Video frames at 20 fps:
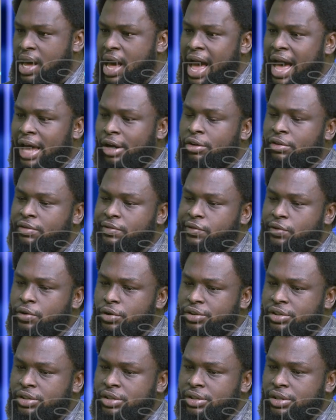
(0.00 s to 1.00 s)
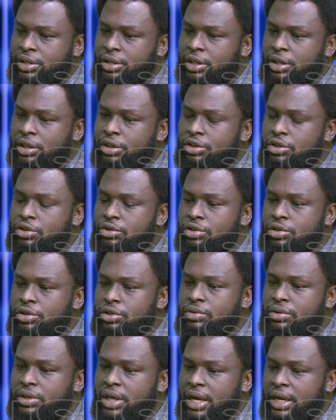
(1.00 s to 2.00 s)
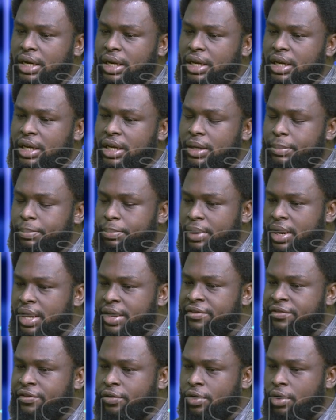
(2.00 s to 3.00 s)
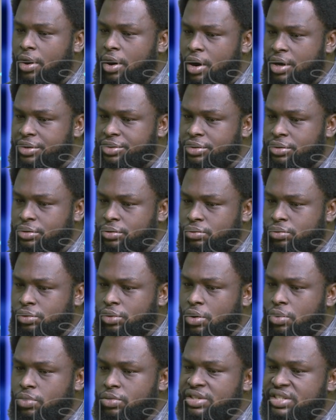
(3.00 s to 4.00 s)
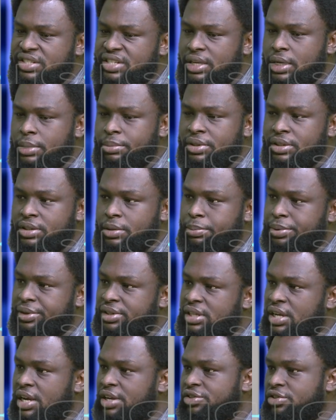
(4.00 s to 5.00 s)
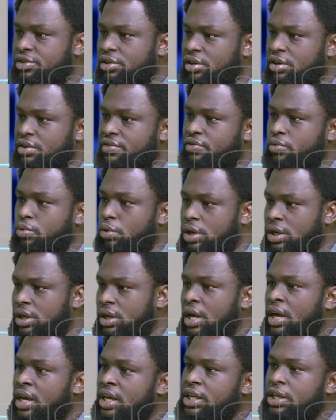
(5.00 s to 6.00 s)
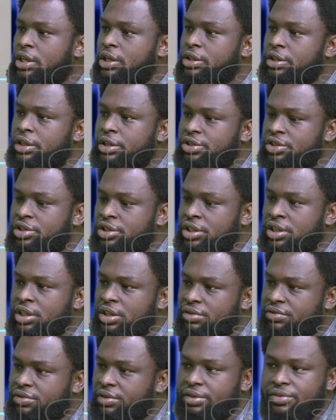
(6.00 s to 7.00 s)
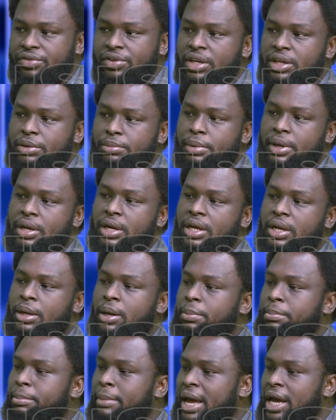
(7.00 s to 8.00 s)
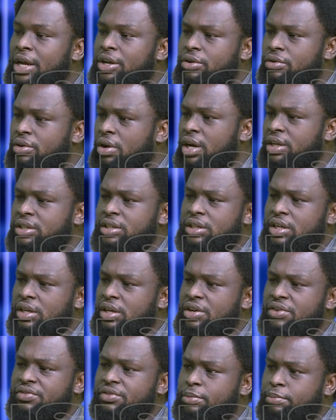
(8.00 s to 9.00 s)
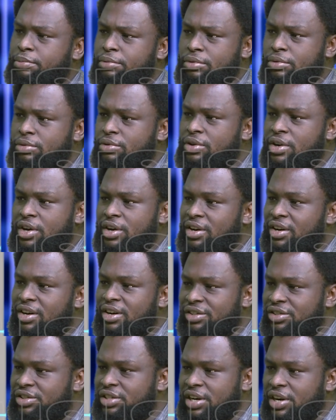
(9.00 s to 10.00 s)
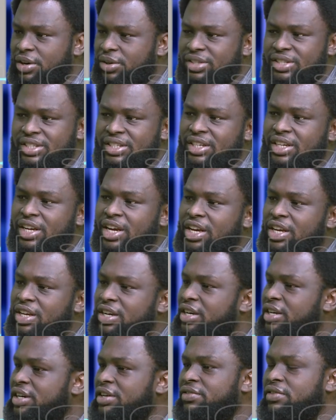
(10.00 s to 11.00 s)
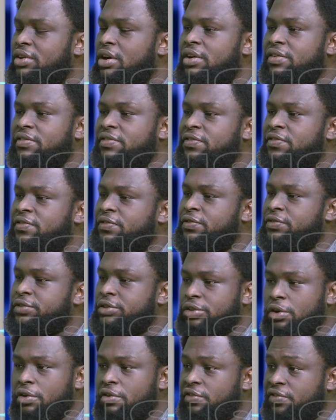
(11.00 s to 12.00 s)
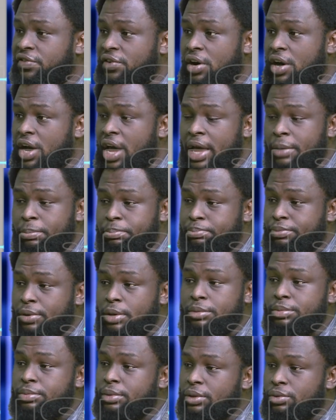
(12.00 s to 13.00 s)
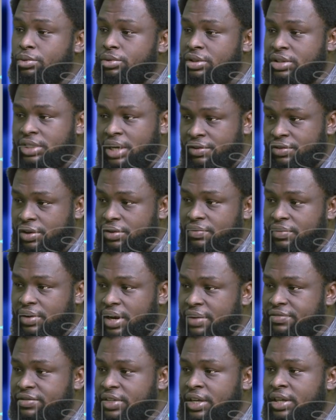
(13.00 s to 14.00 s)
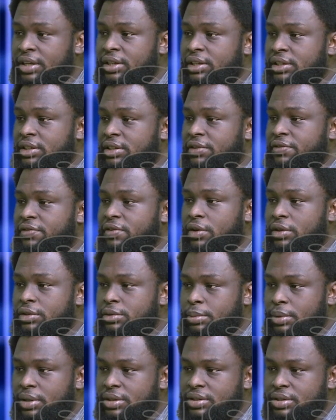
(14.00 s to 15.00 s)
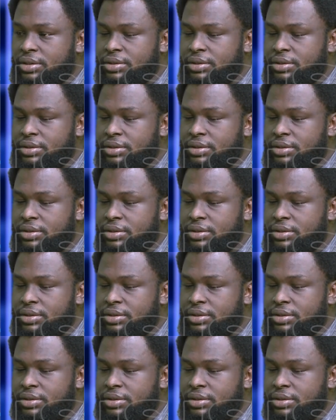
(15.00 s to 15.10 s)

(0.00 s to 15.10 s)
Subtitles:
And unfortunately, you knew that playing for Arsenal would always limit the potential of what he could achieve. If he had been at a Man United, a Liverpool, a Chelsea, he could have gone so far and probably would never have left England in the first place.